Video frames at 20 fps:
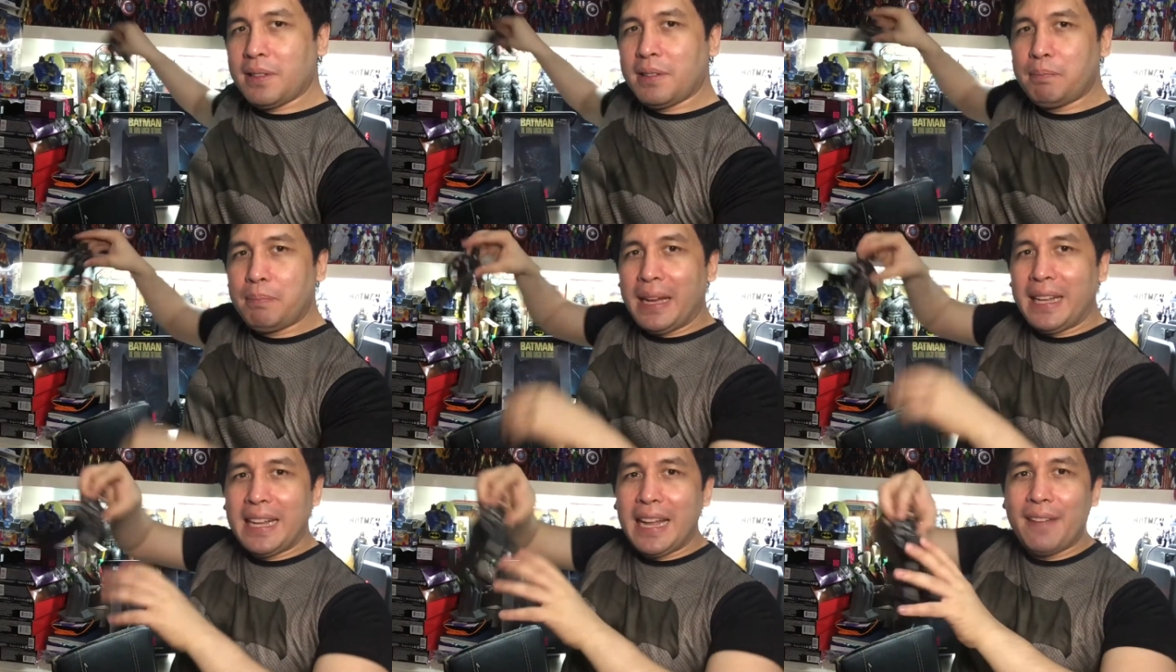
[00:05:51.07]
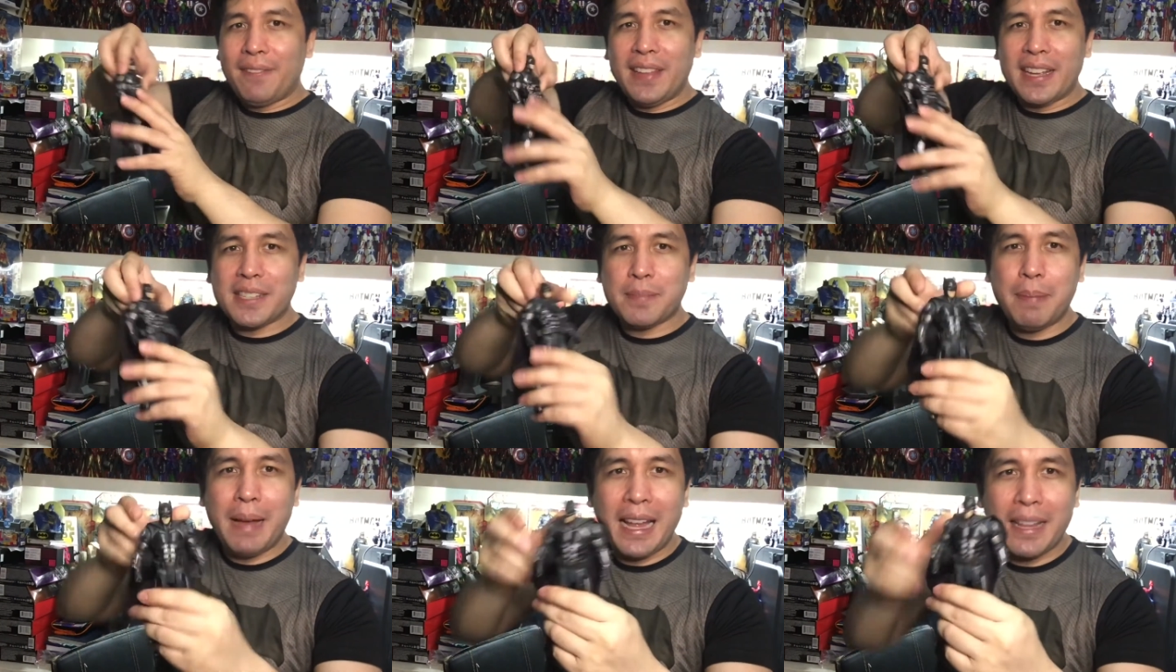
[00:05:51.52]
Ben
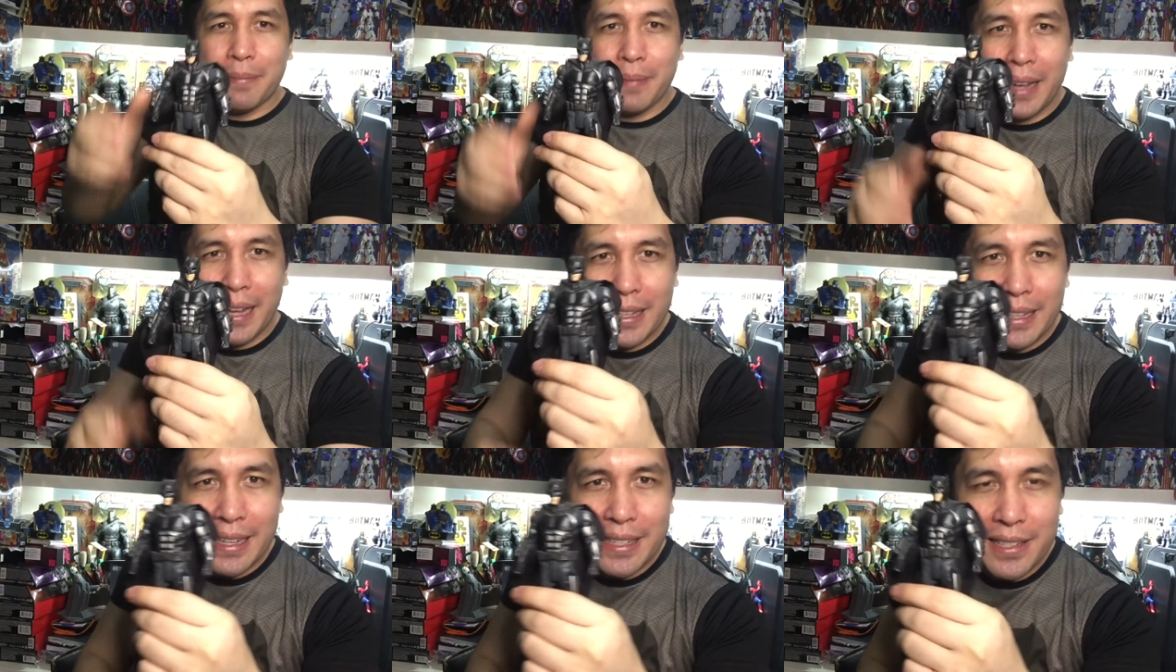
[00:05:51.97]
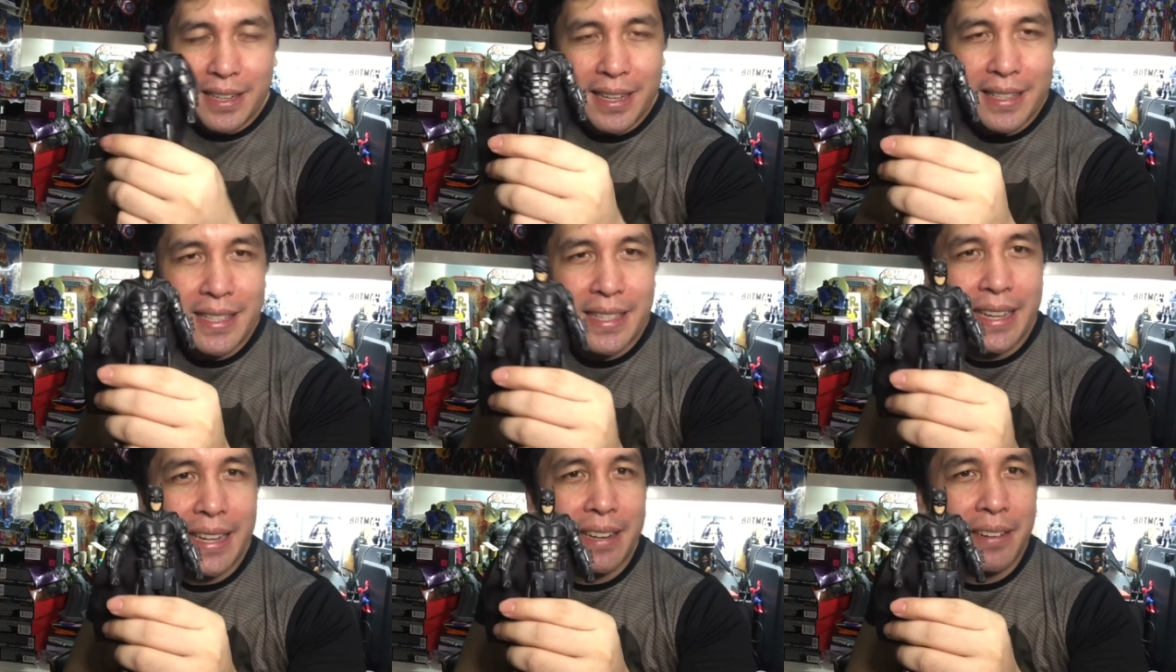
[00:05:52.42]
Affleck's Batman, as you
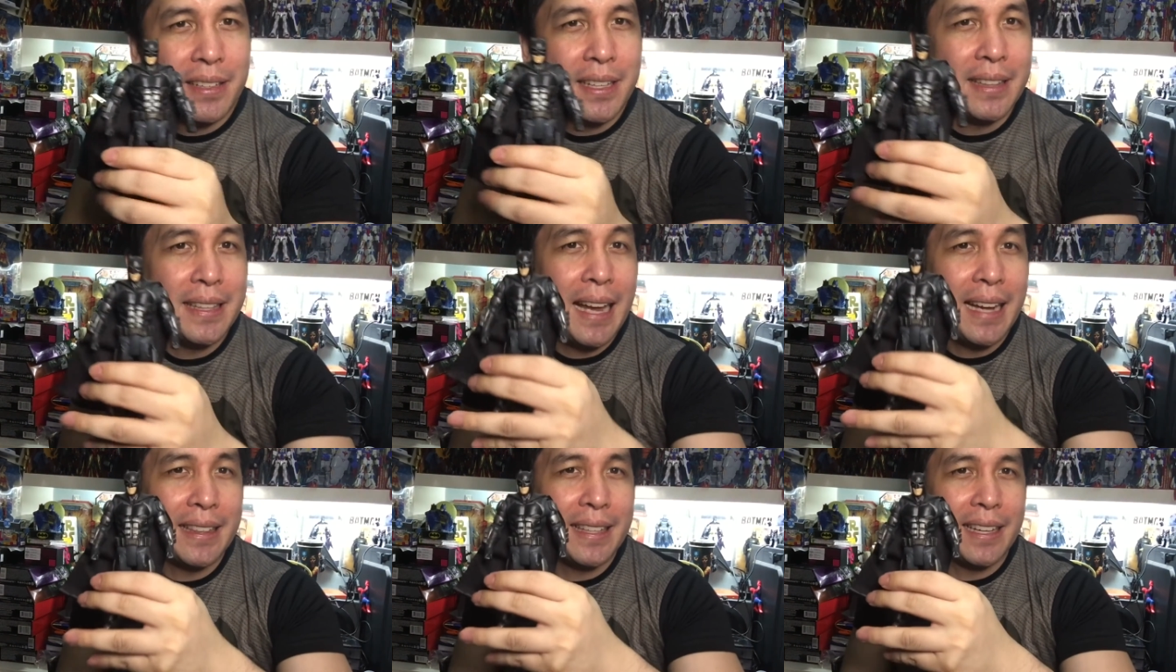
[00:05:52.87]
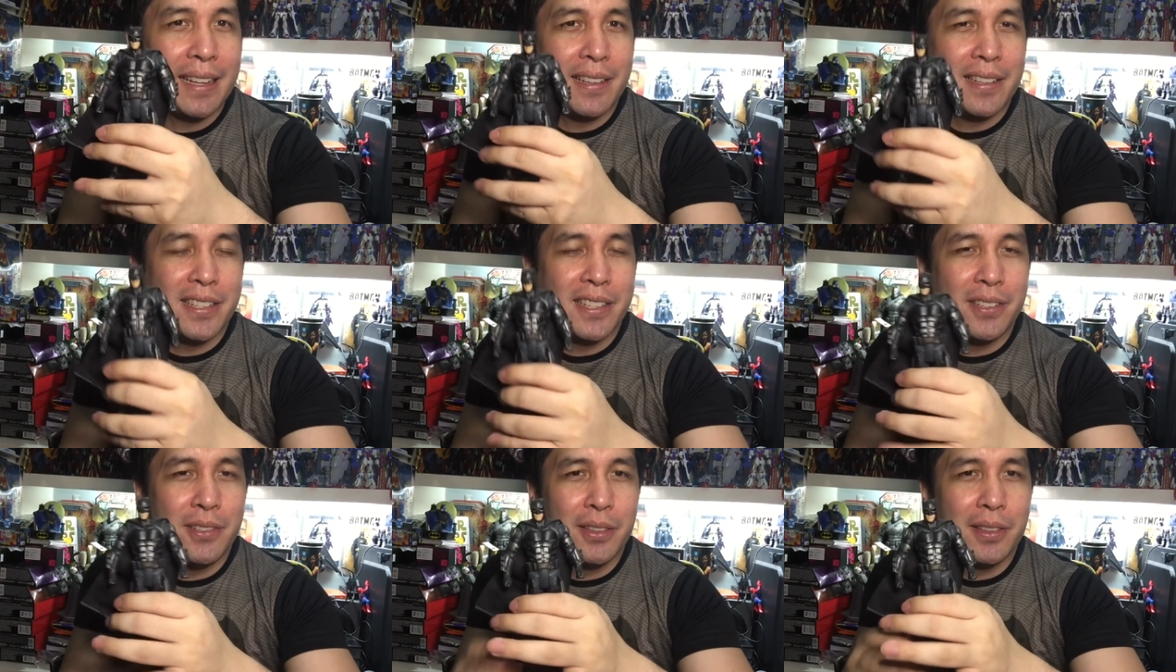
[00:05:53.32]
can see here, the tactical
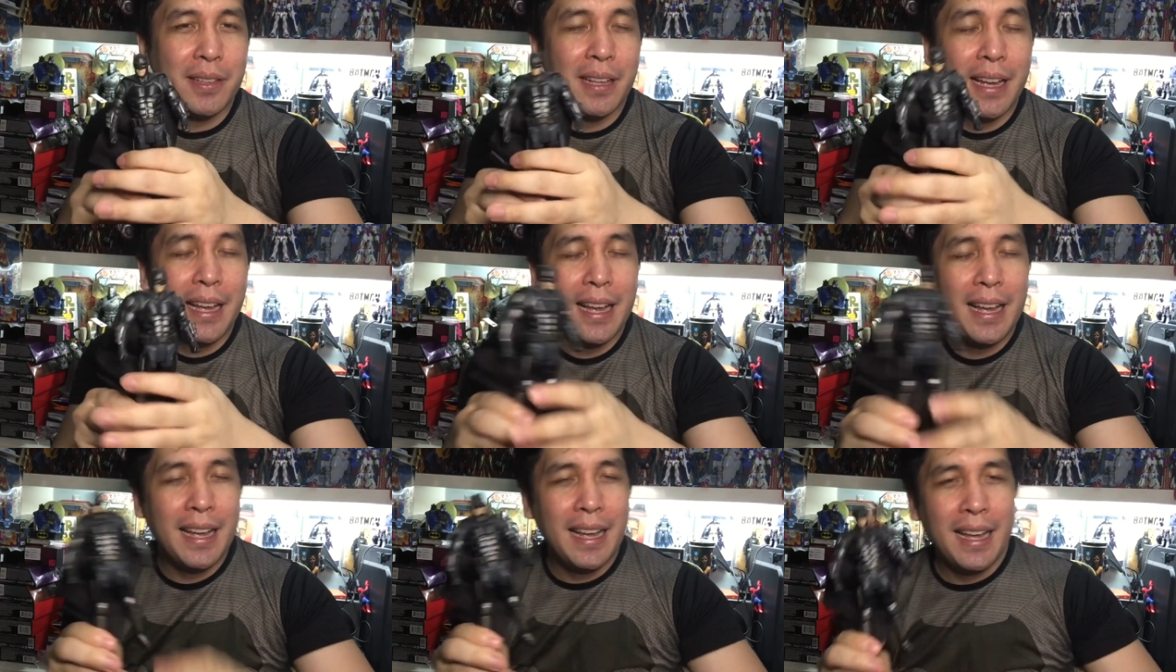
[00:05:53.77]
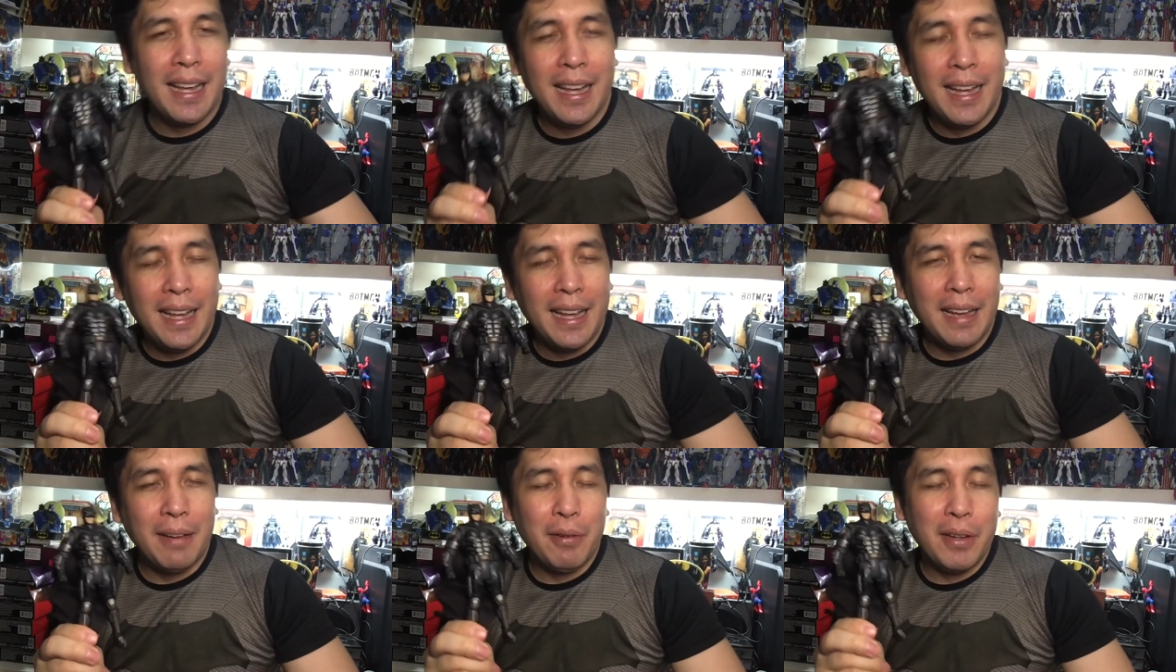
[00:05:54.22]
suit.
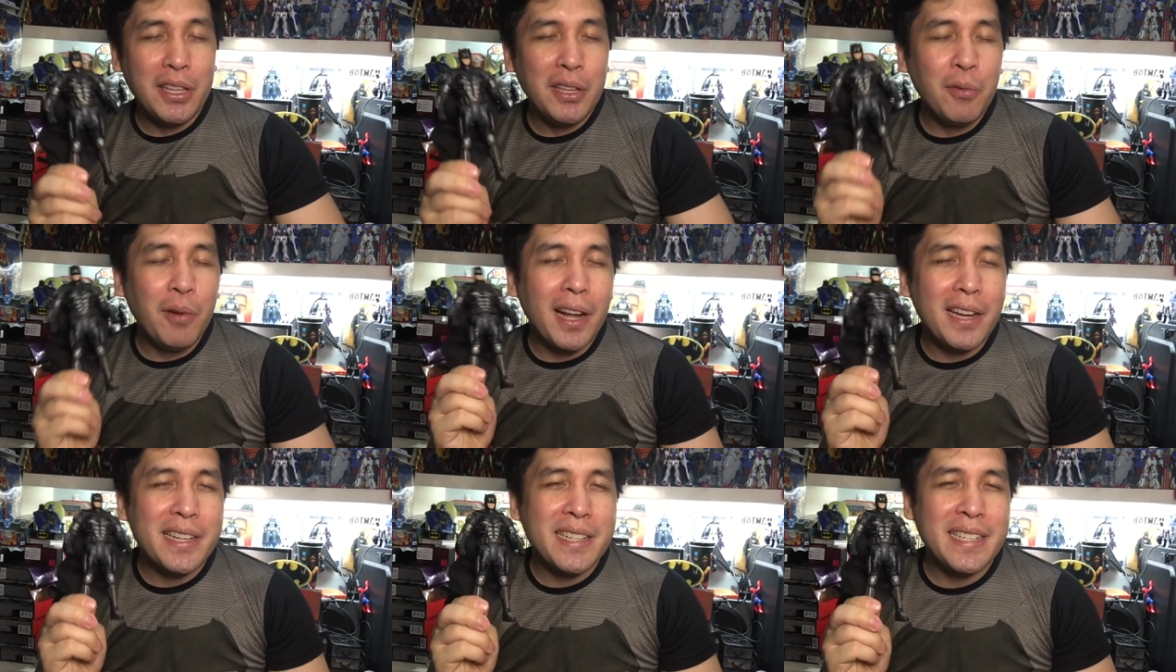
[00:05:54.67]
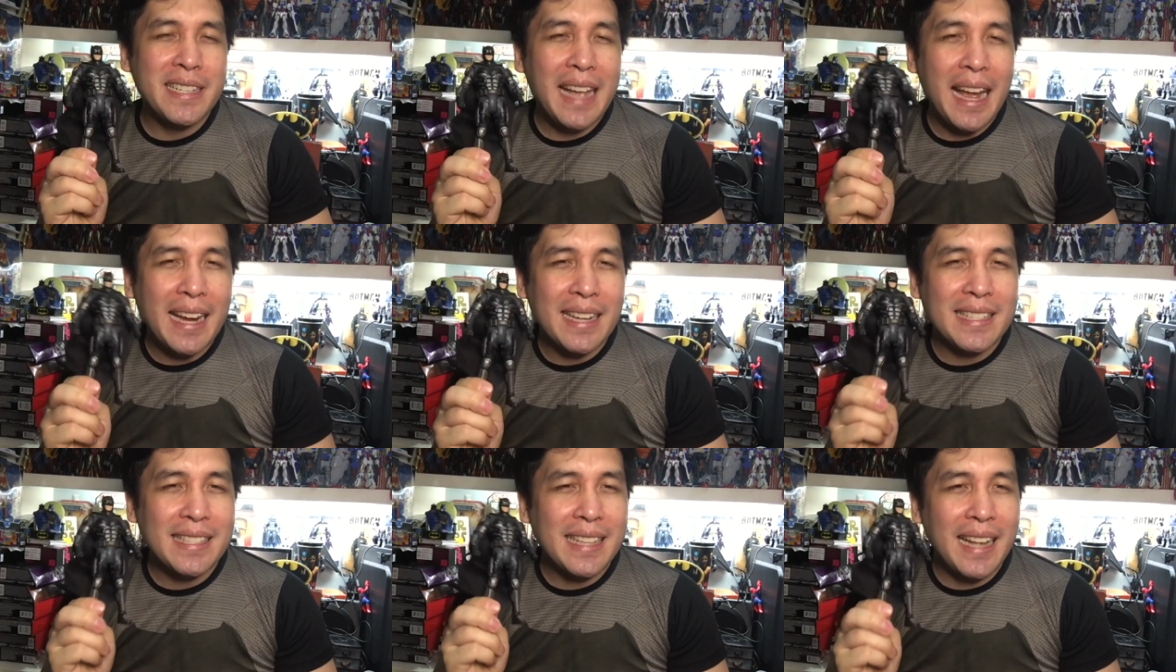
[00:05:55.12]
When you watch
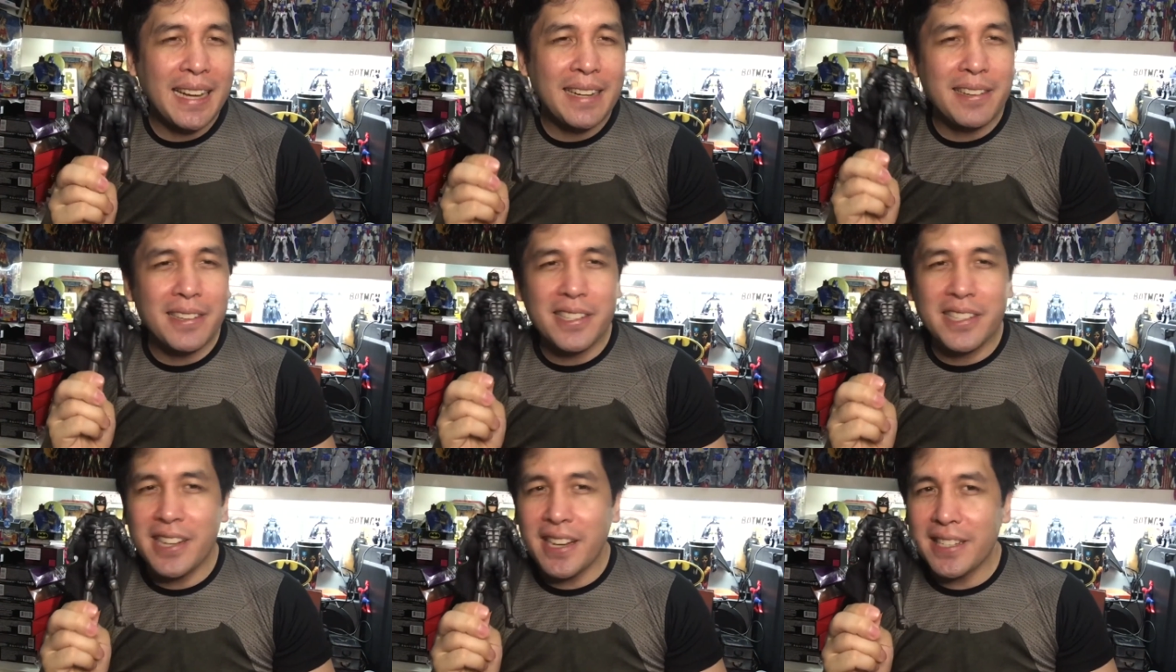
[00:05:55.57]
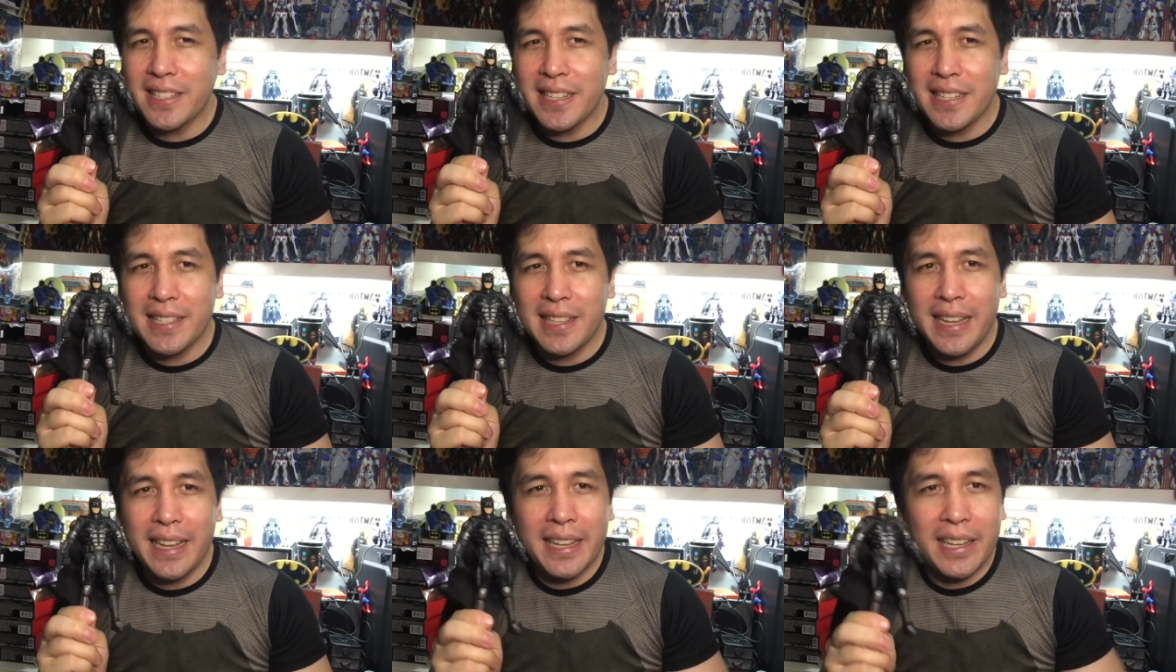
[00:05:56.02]
Zack Snyder's
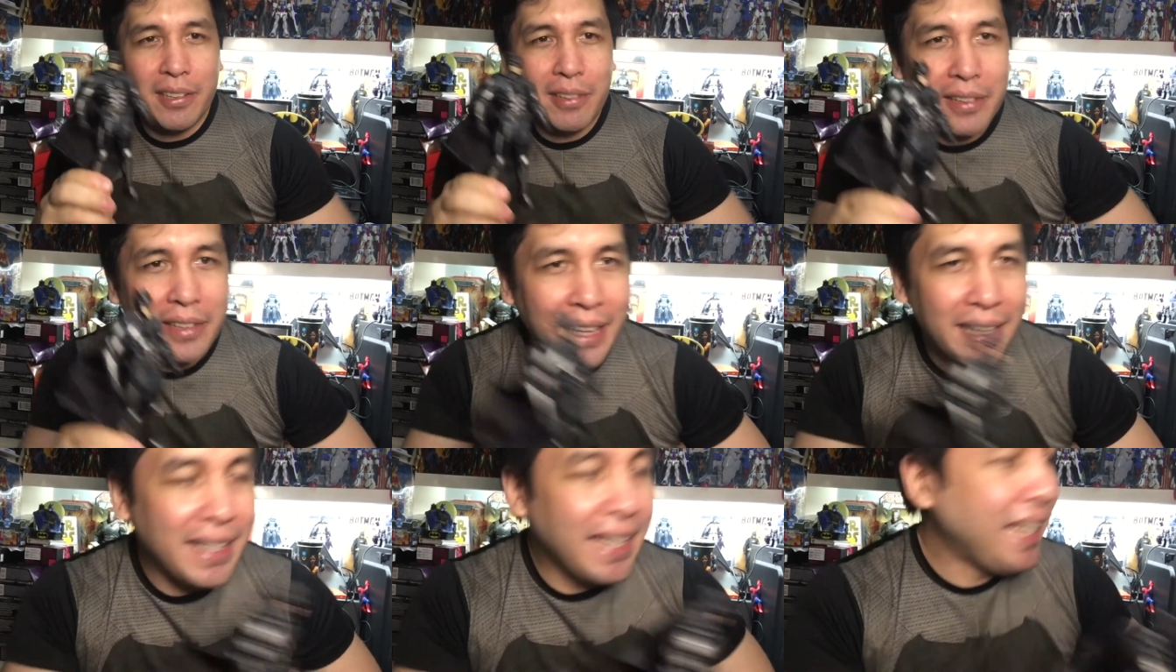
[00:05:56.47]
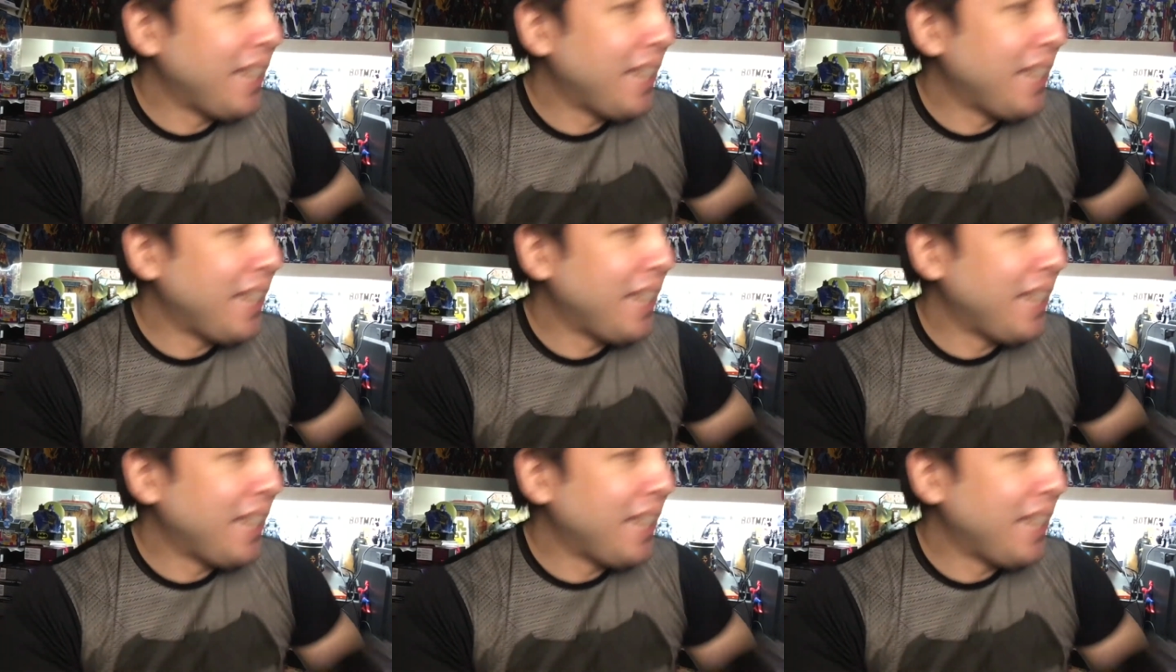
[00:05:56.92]
Justice League, you can